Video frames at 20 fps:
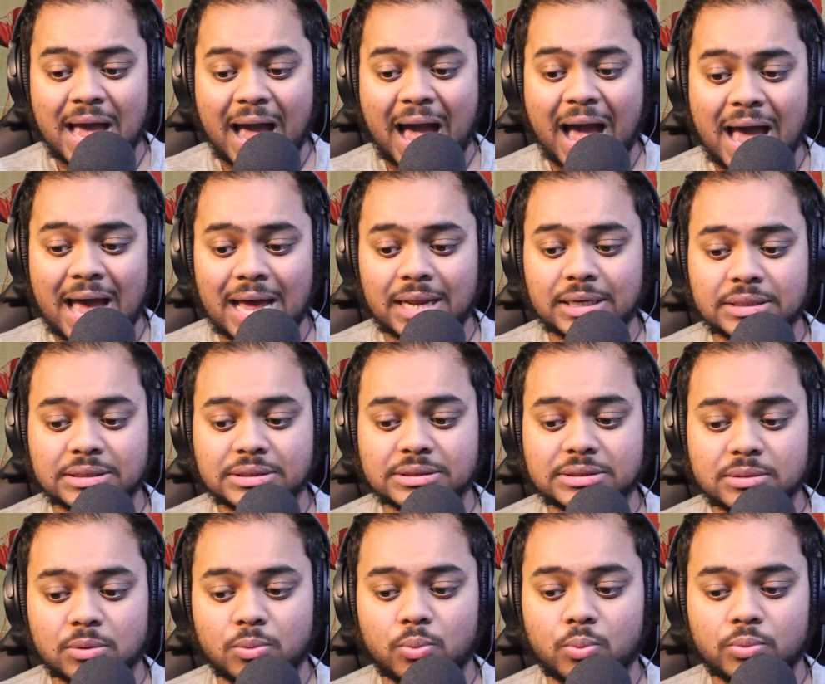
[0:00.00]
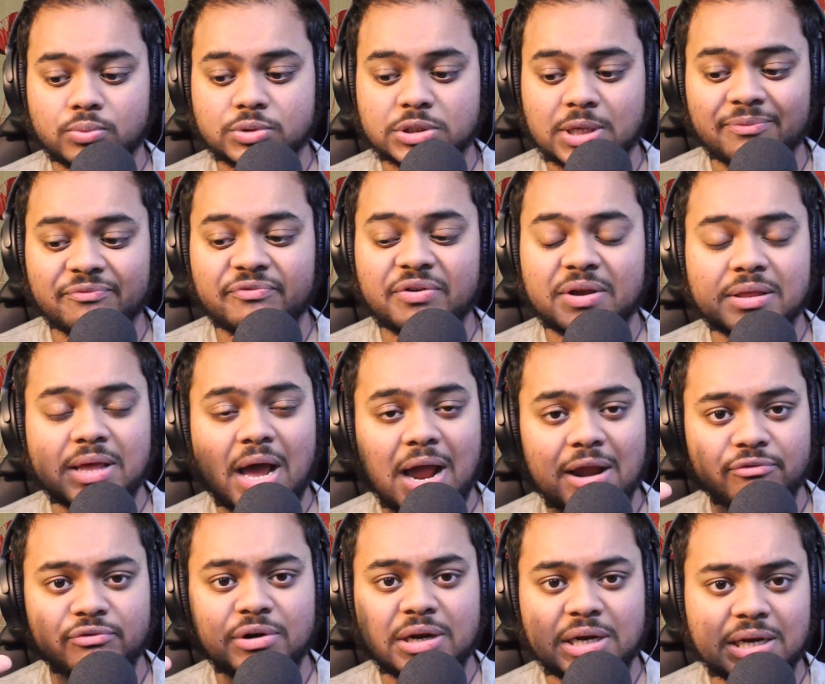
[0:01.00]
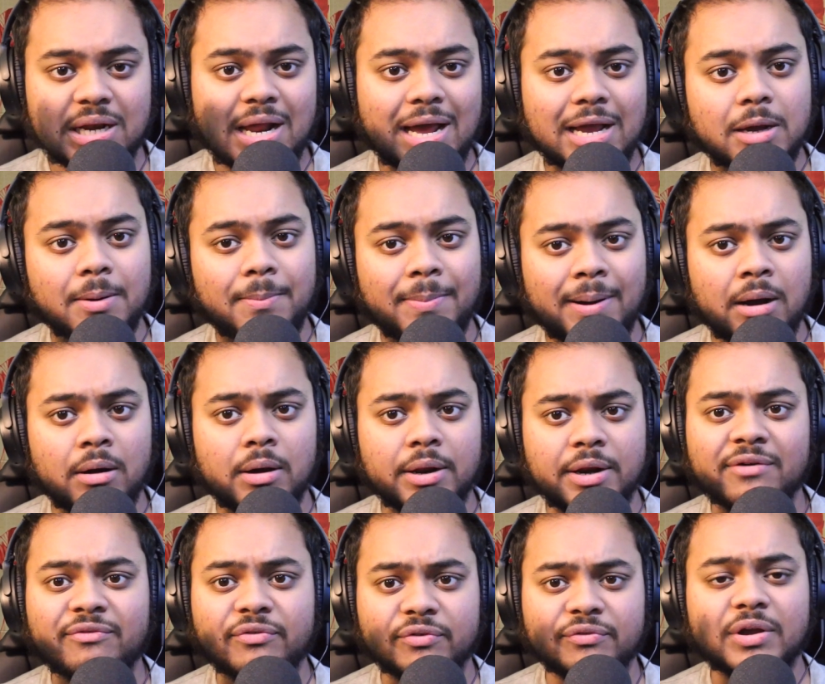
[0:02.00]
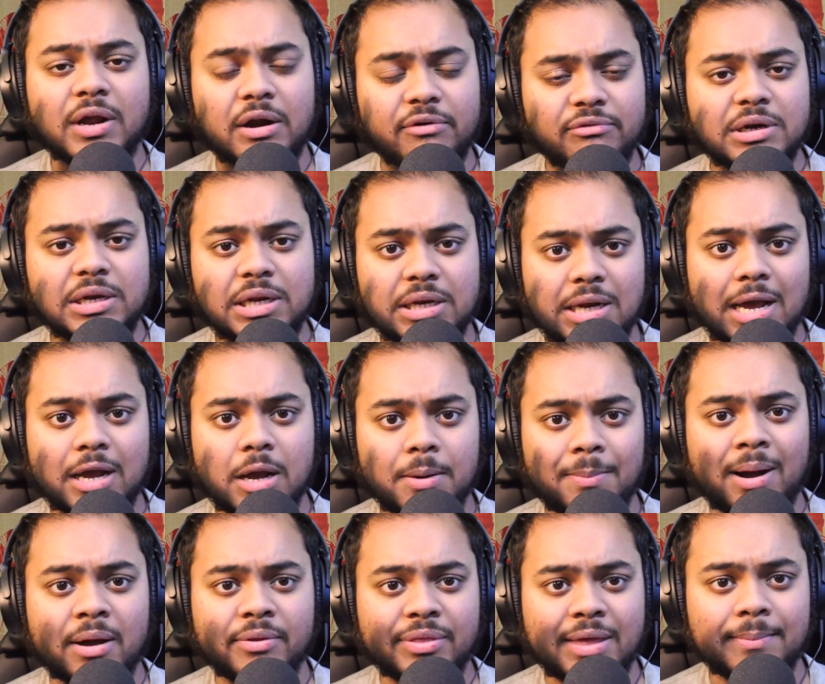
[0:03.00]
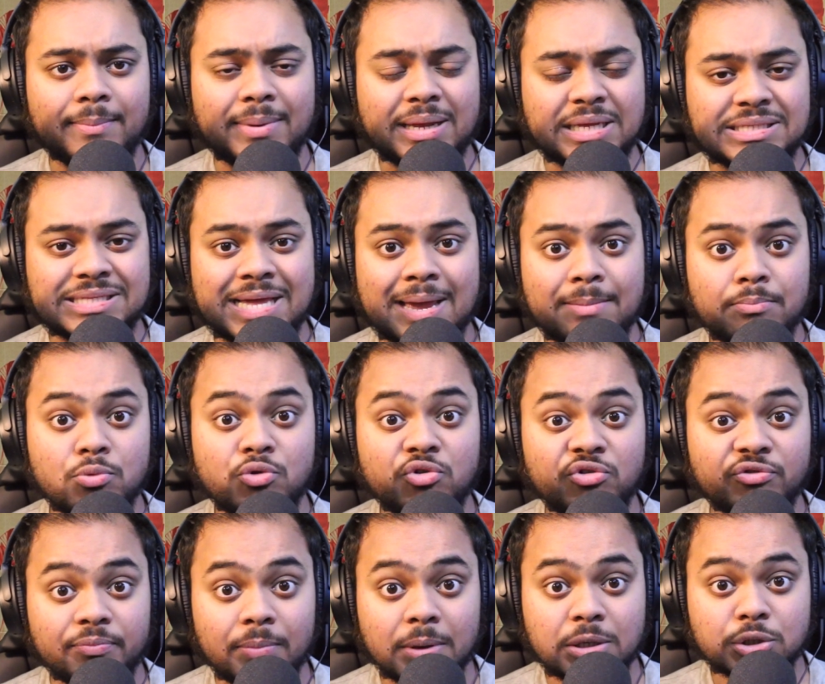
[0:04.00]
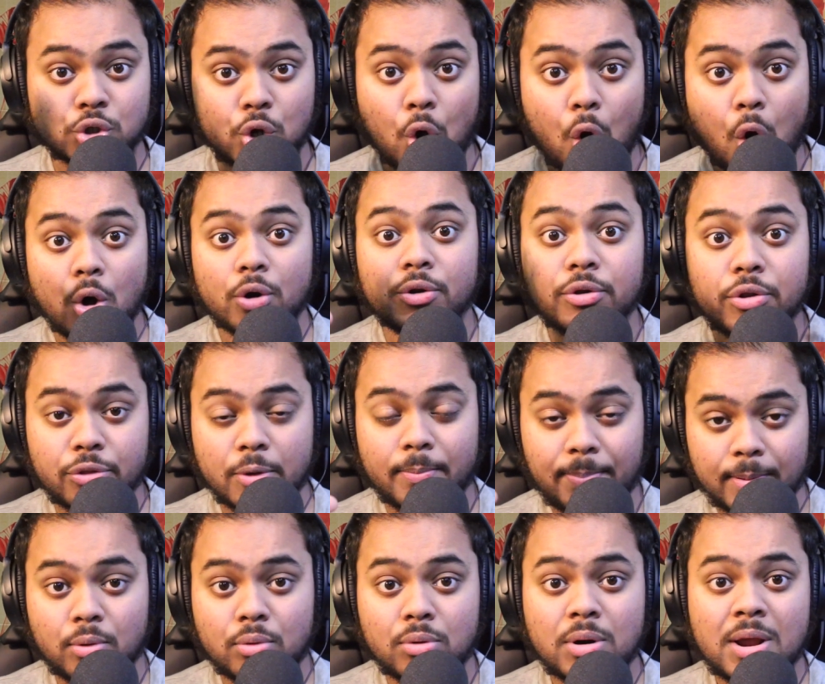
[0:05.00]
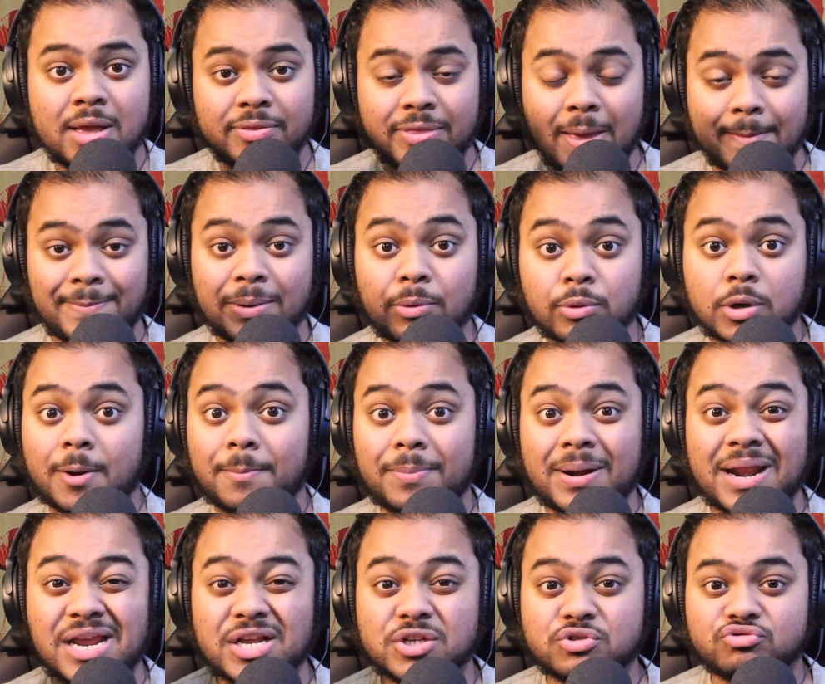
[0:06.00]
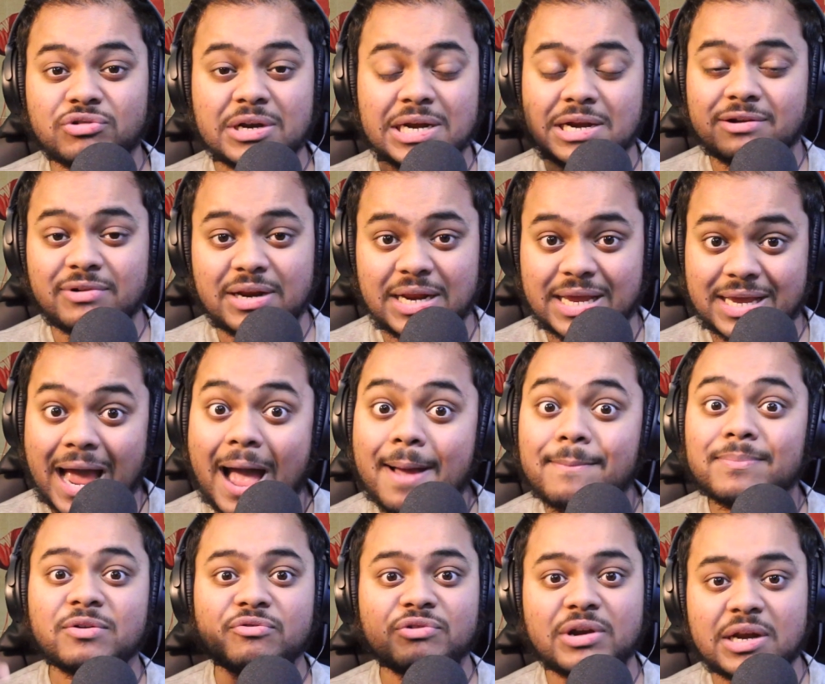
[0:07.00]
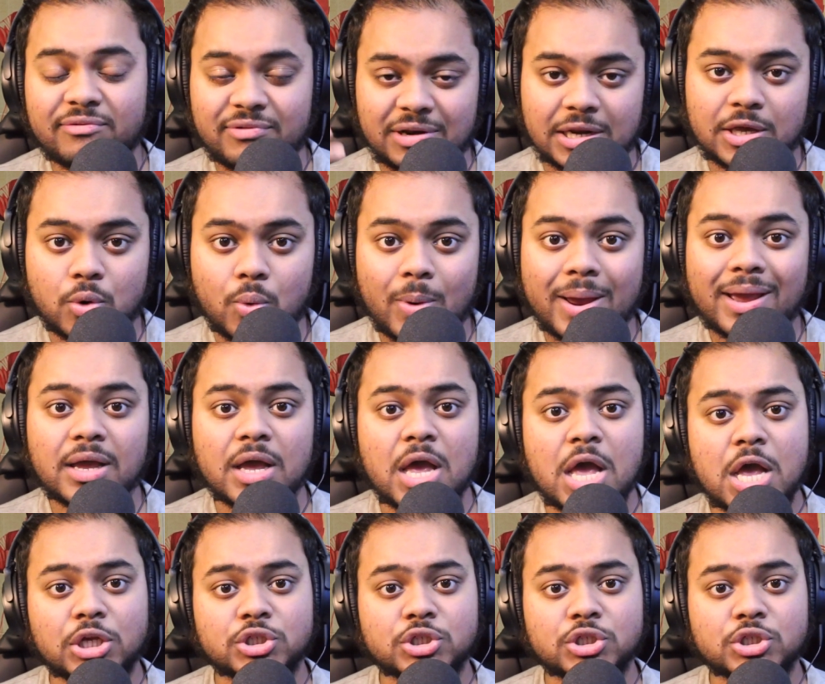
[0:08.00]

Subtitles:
And another thing I really like about them is their movement on the ball. Their build-up play it can be really, really quick.